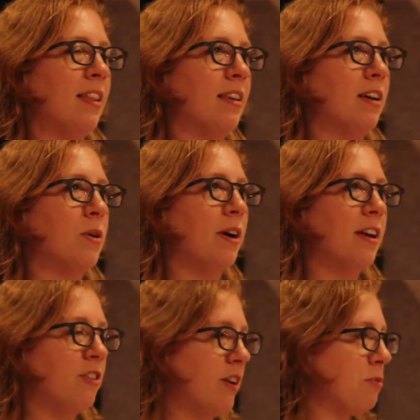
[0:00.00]
that
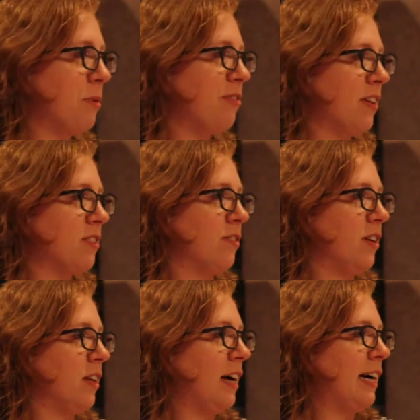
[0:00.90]
Oregon Shakespeare
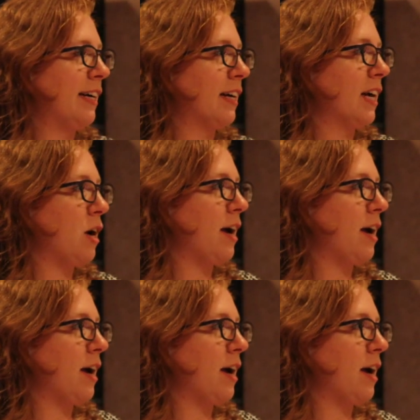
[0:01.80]
Festival